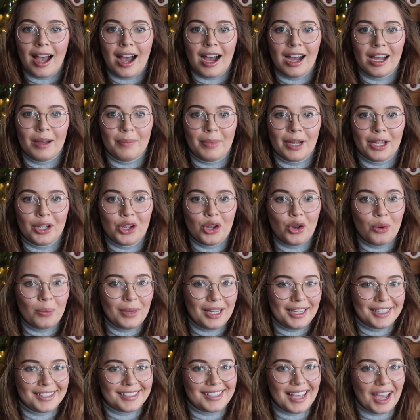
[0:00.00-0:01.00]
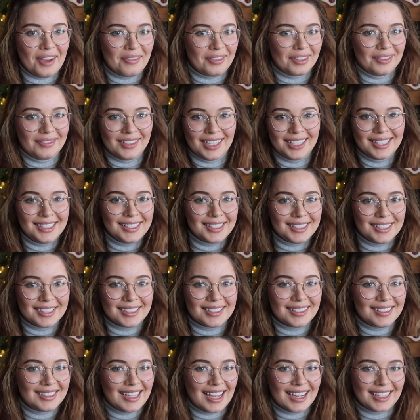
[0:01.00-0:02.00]
I by no means have invented
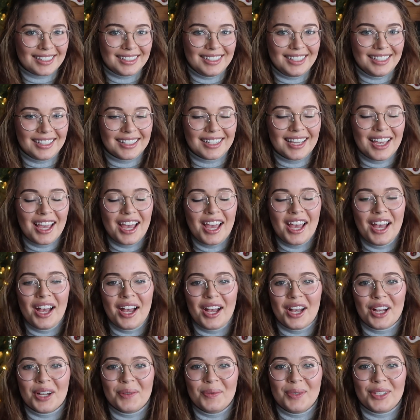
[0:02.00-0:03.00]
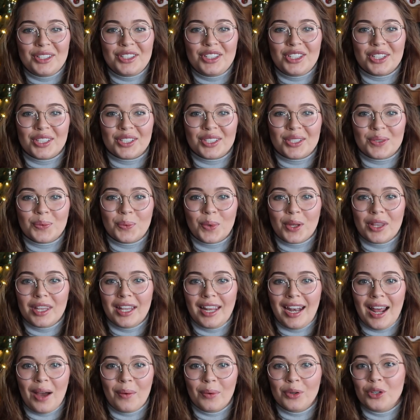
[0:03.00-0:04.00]
this technique, it's just one
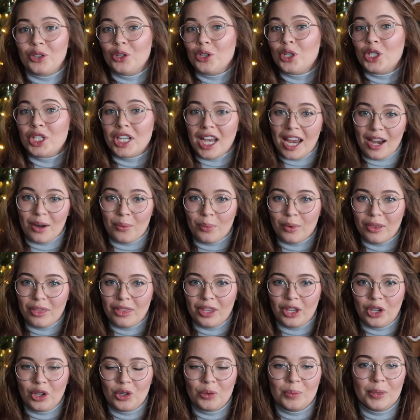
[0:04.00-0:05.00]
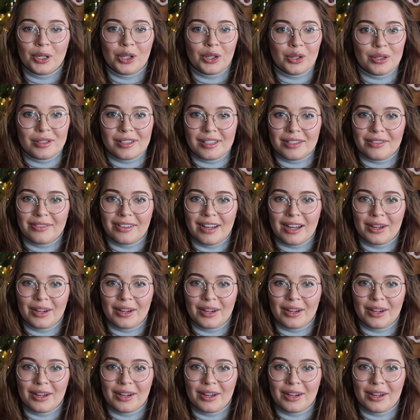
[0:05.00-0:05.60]
that I want to share with you because